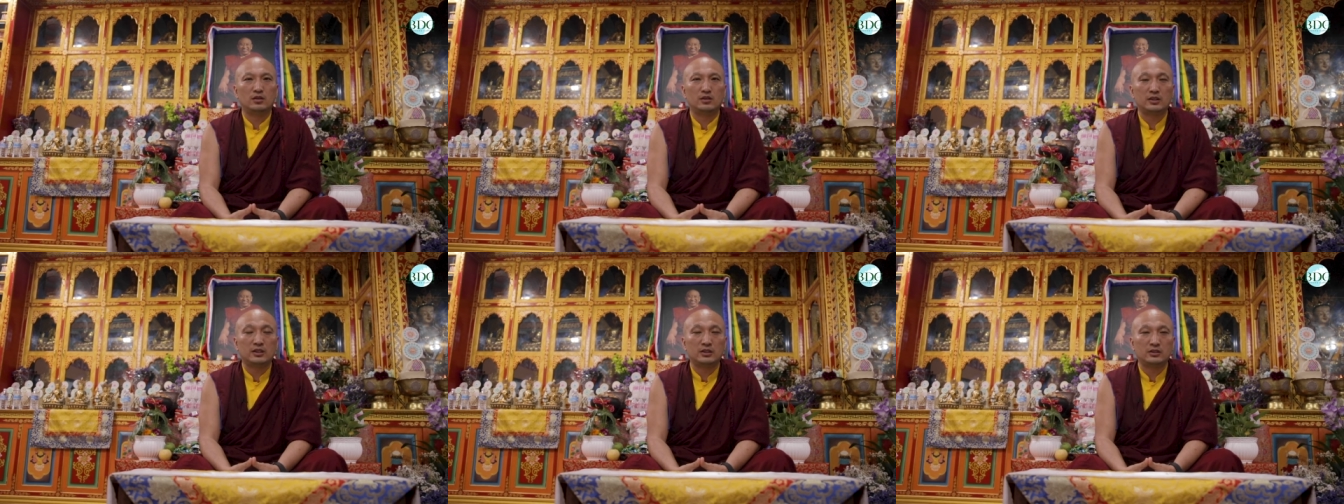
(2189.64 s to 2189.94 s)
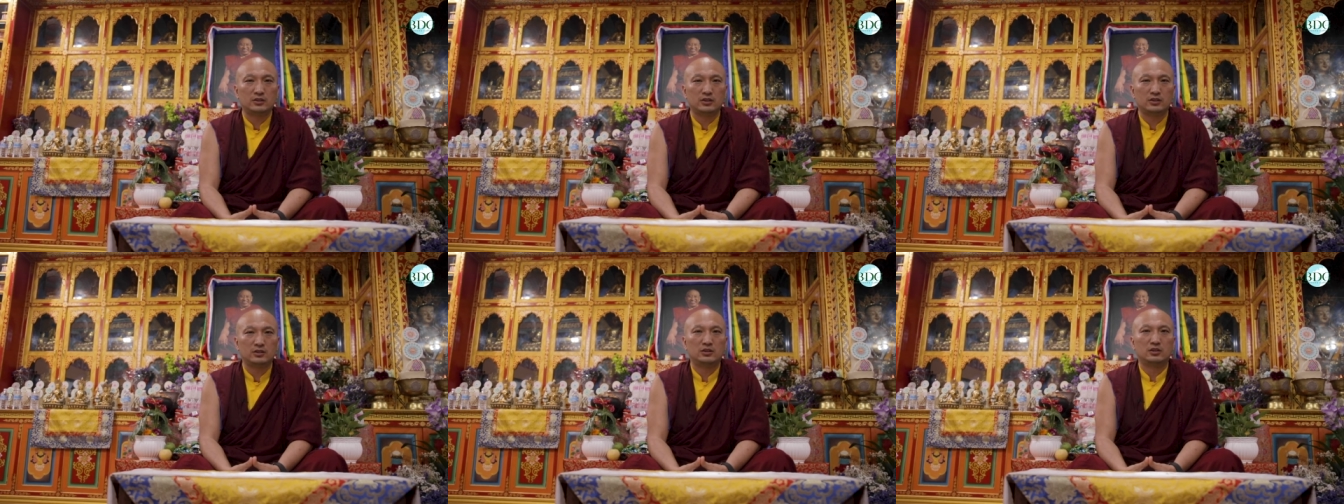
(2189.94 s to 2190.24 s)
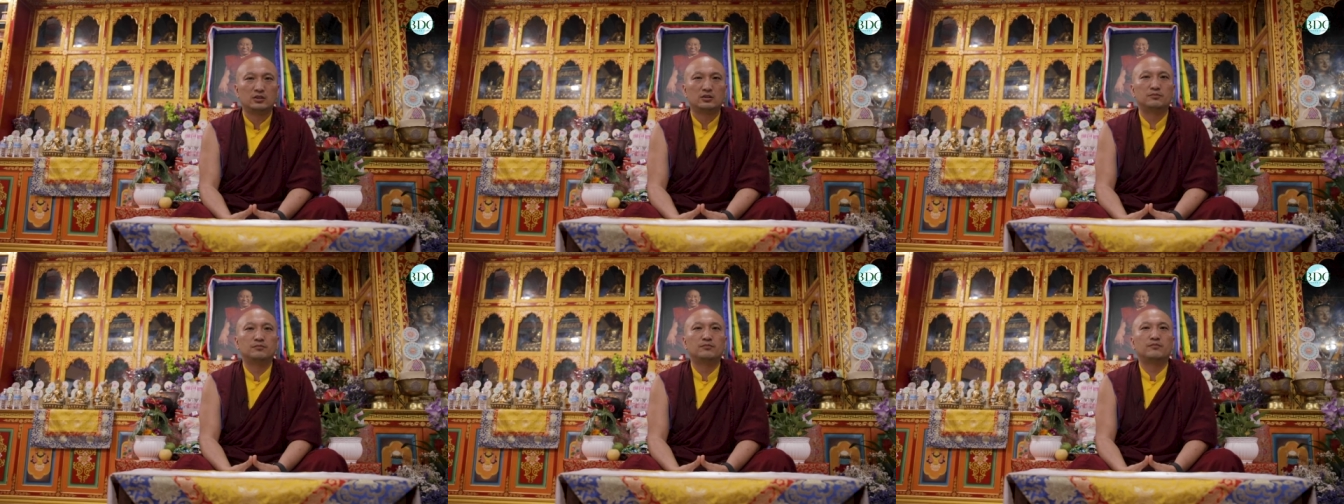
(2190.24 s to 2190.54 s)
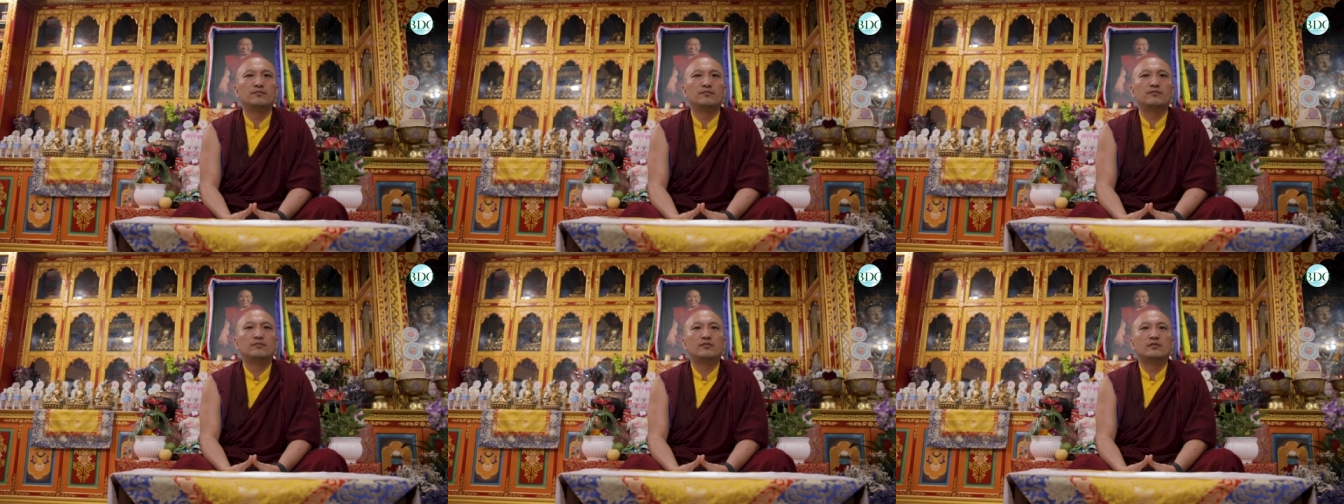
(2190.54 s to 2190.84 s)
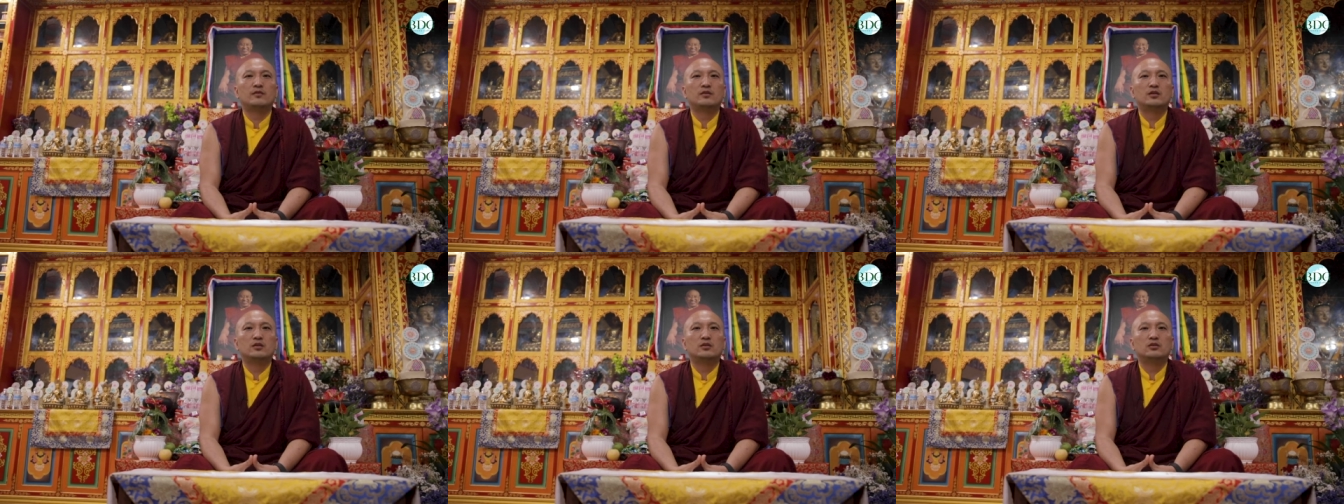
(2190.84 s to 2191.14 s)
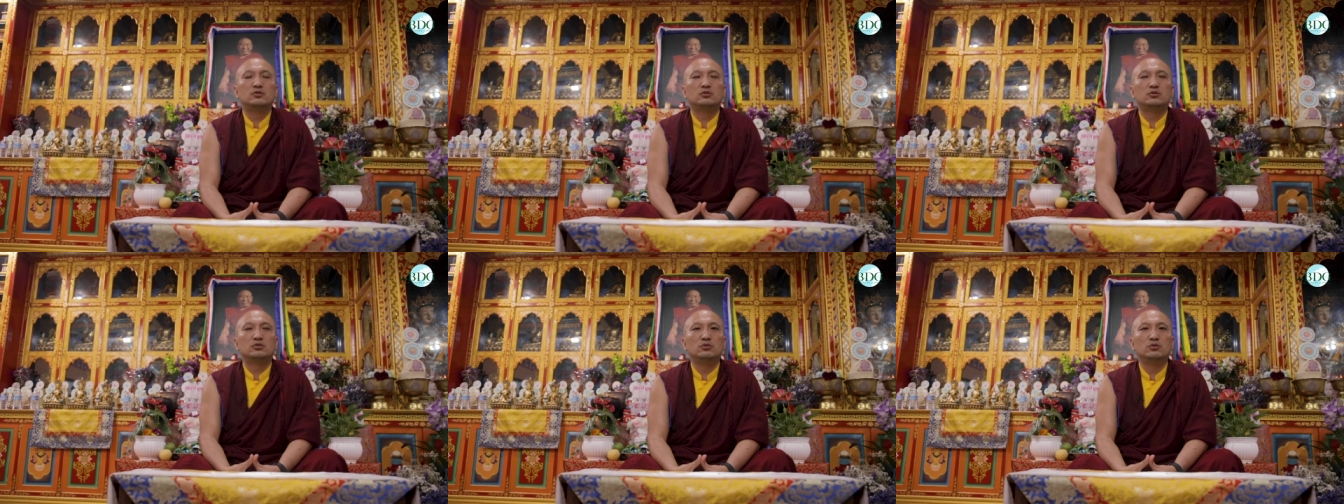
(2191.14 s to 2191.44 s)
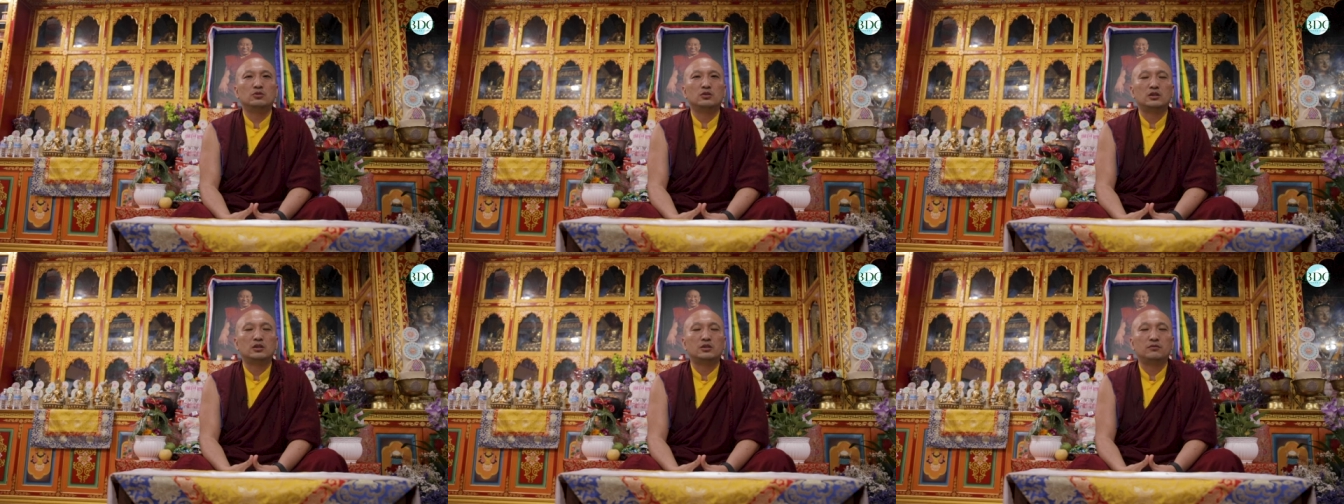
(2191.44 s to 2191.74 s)
in teaching.
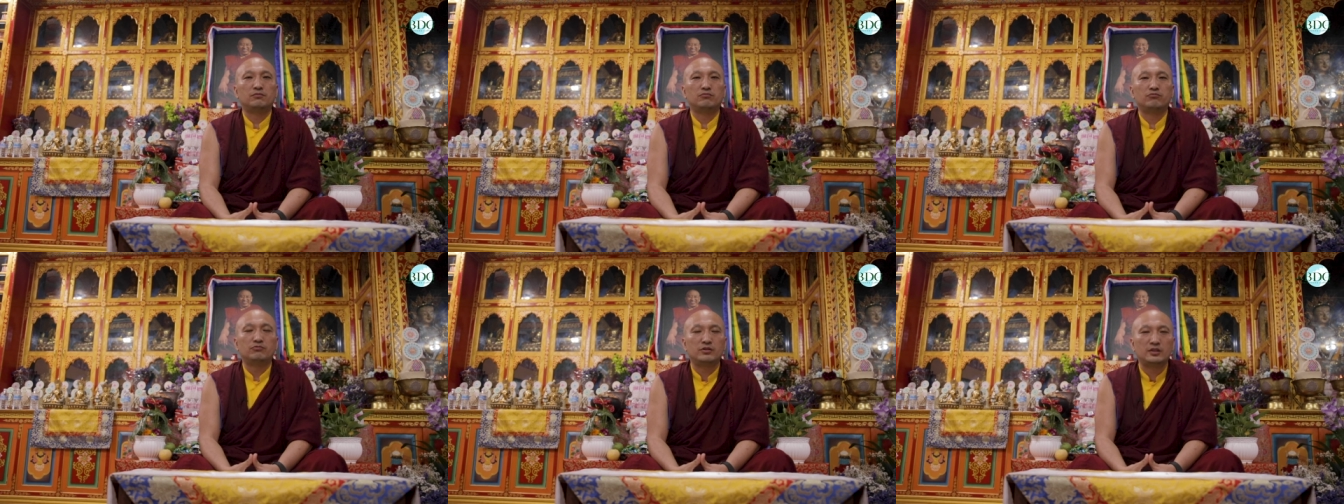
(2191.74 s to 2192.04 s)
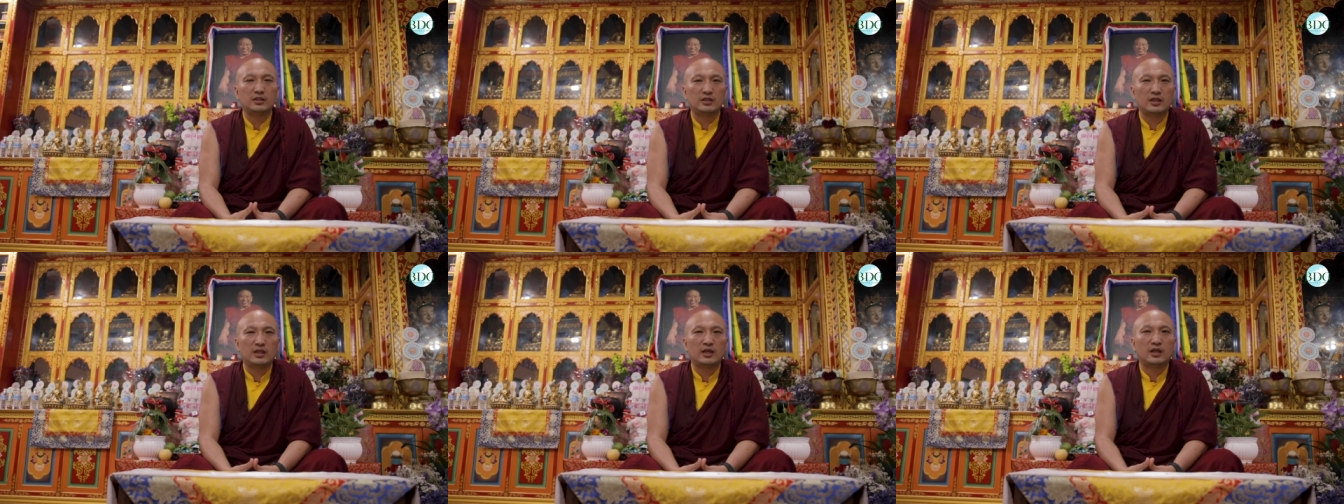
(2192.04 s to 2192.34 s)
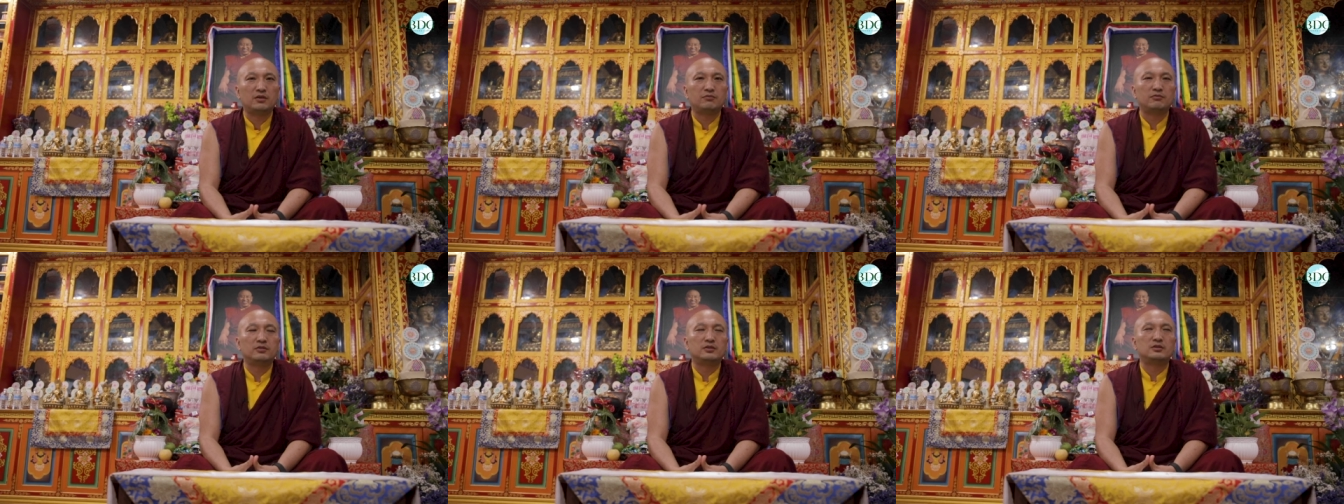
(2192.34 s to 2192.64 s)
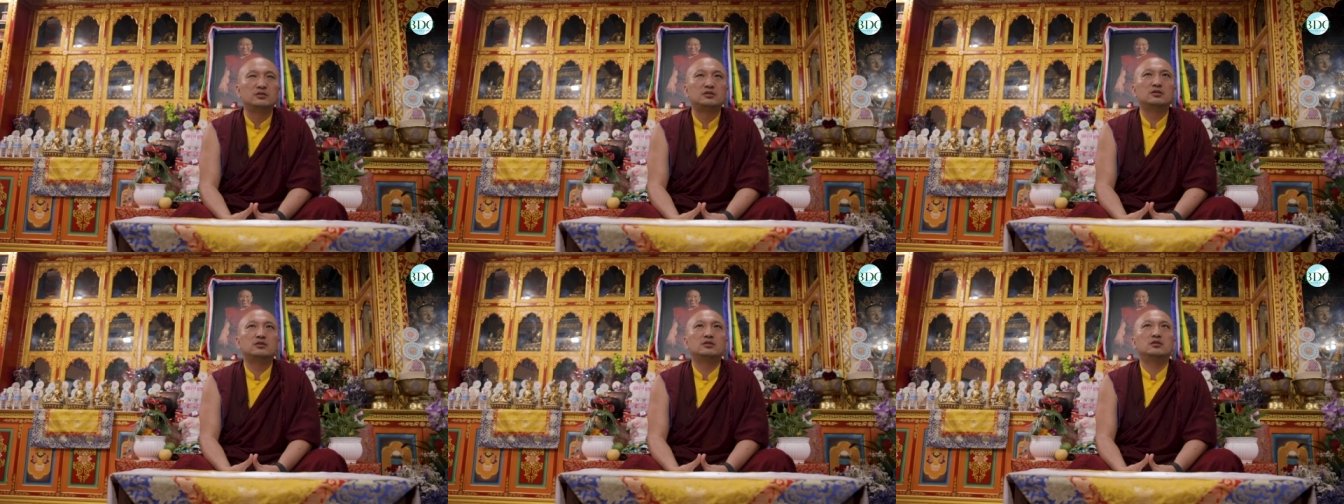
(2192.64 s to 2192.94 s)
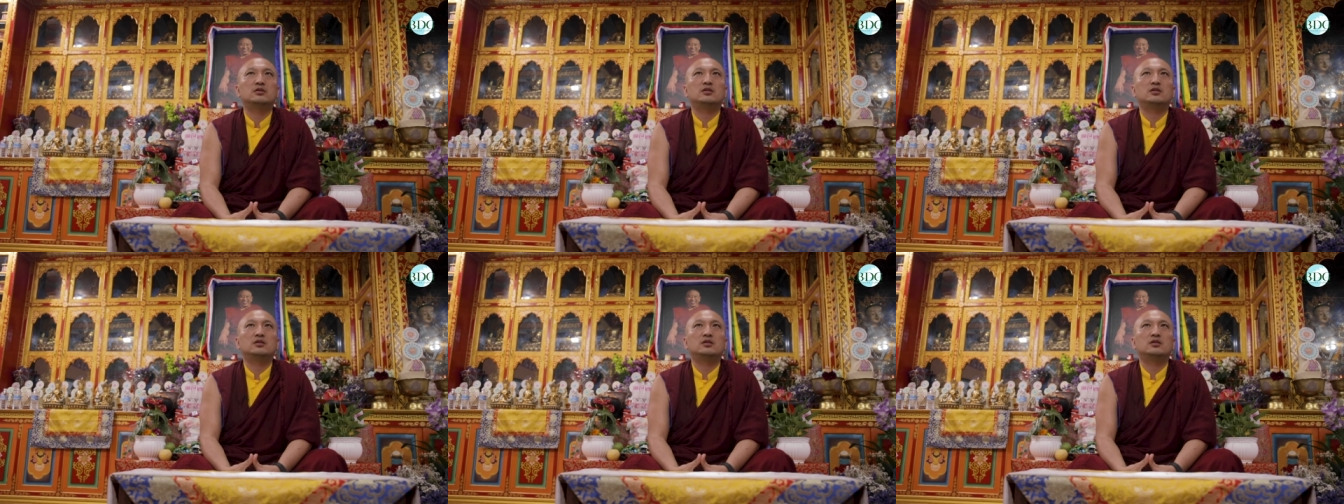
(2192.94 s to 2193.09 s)
So if we haven't